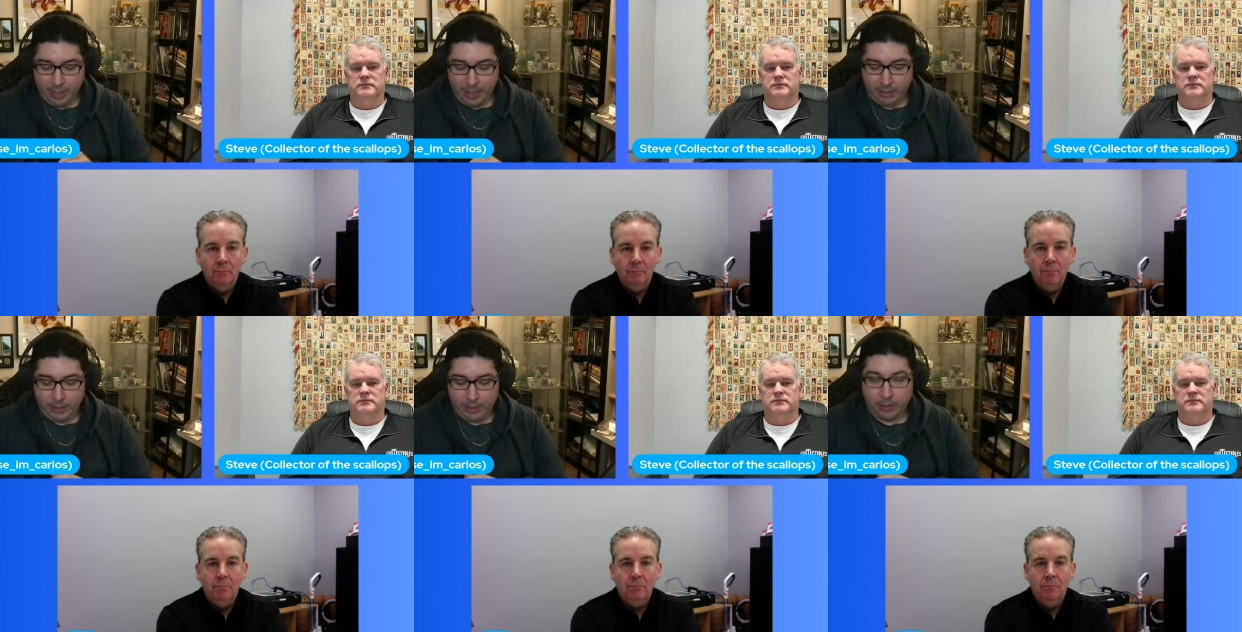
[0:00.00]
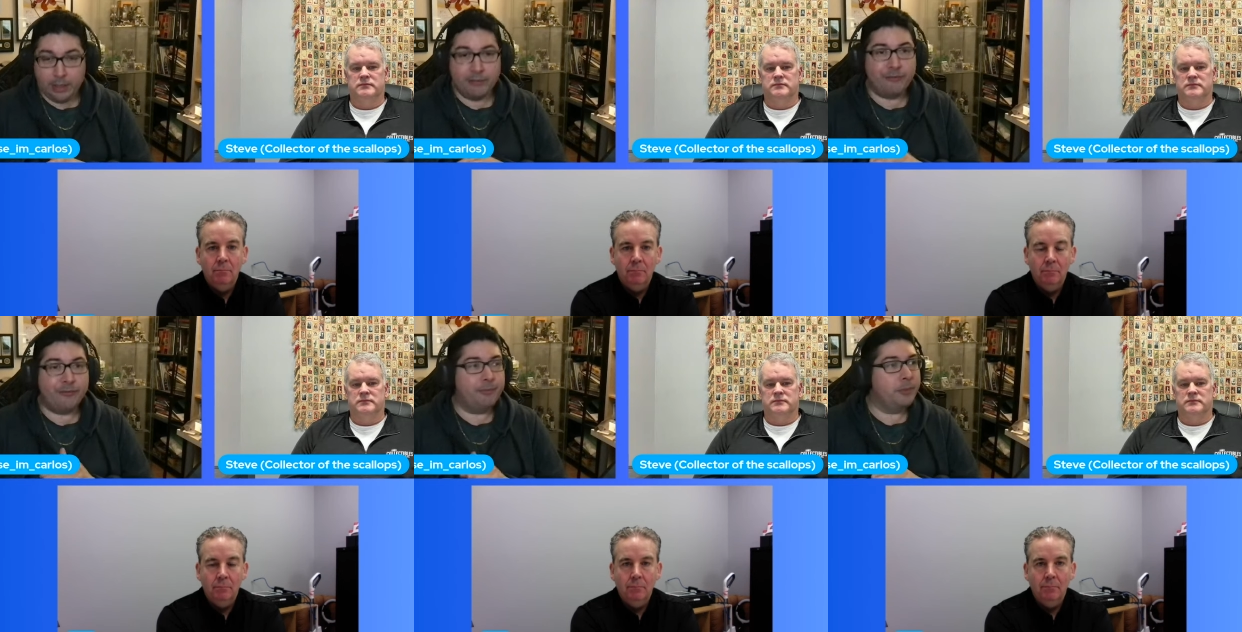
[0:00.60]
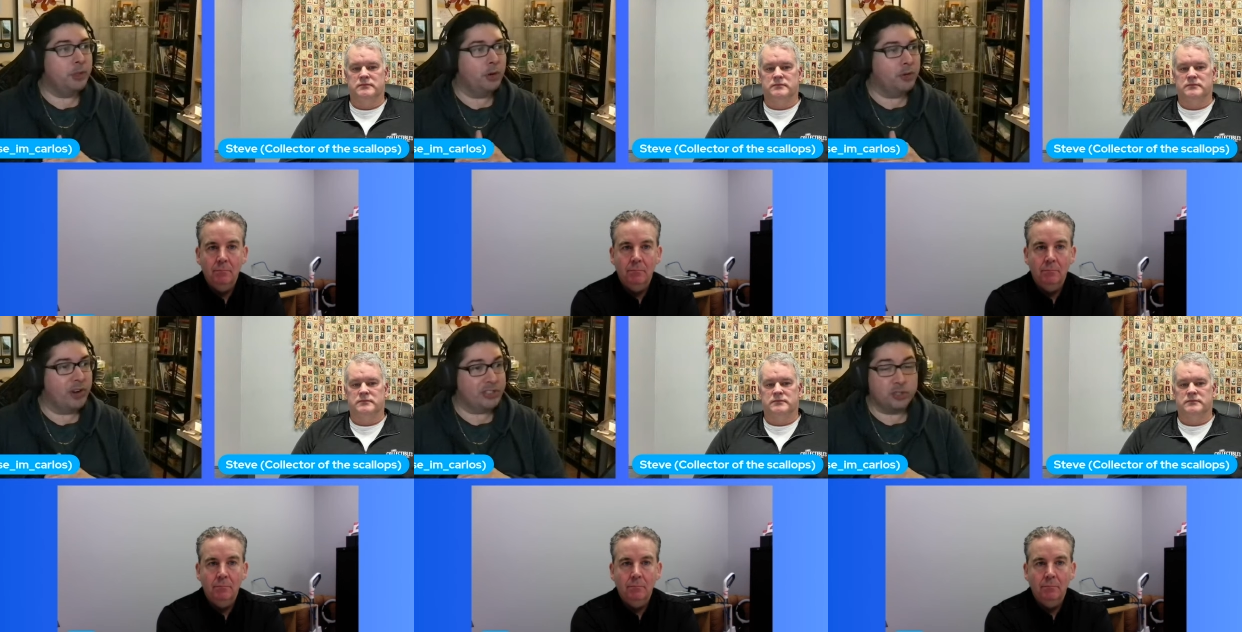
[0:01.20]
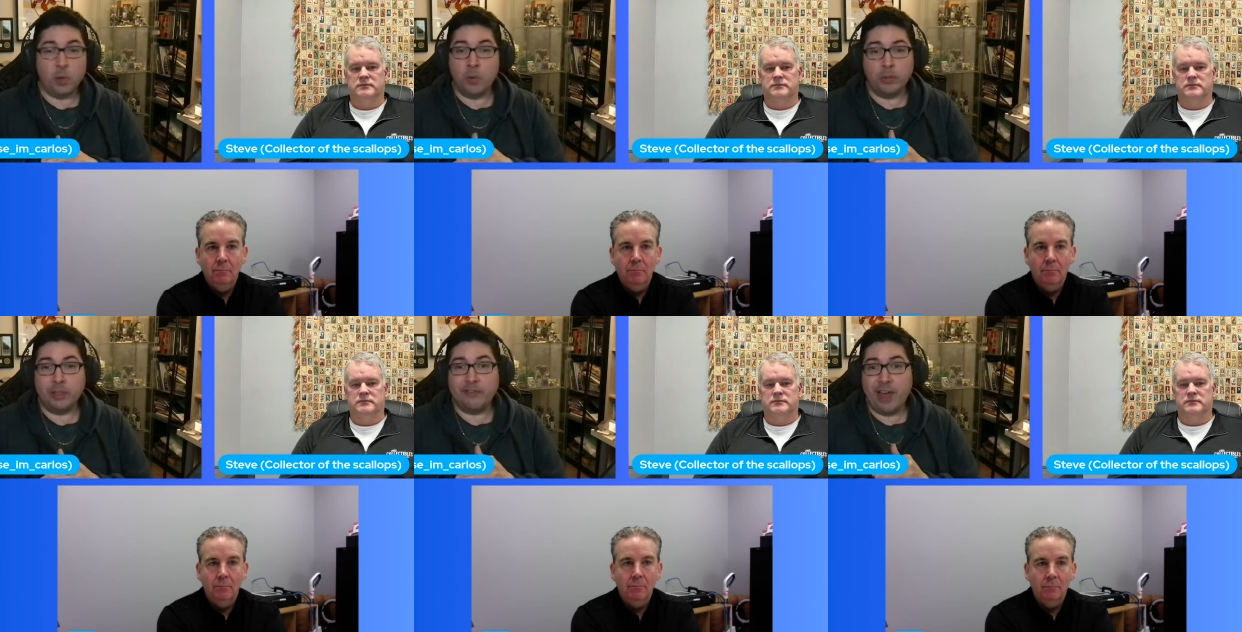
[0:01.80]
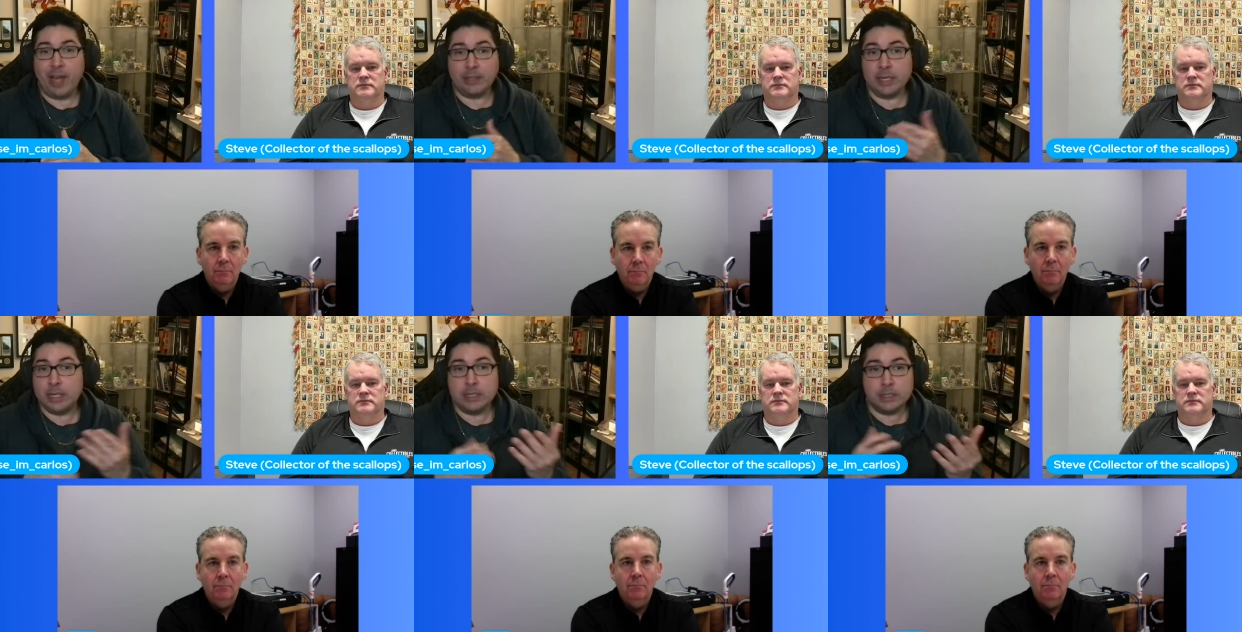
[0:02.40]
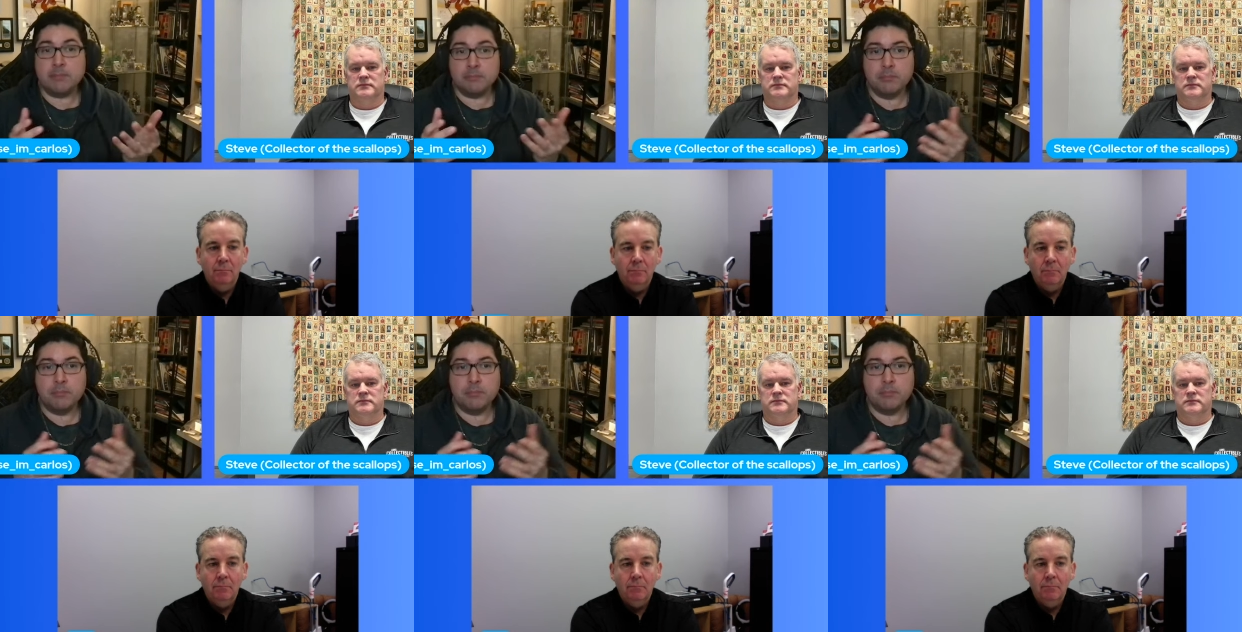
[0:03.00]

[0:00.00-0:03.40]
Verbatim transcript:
Speaker 1: And uh, if you know you're not sold on the fact that it is